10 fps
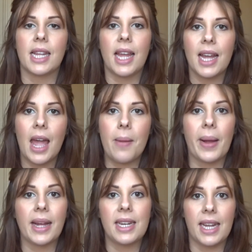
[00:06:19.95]
and that came
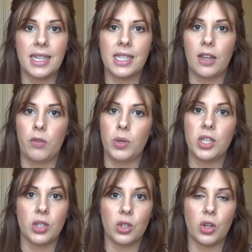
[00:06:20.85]
back negative
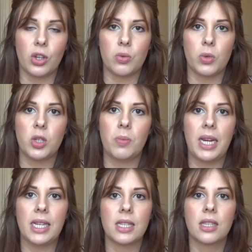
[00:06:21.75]
which is good which
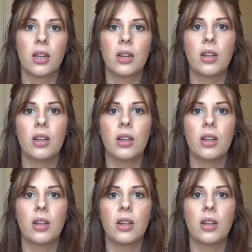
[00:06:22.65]
means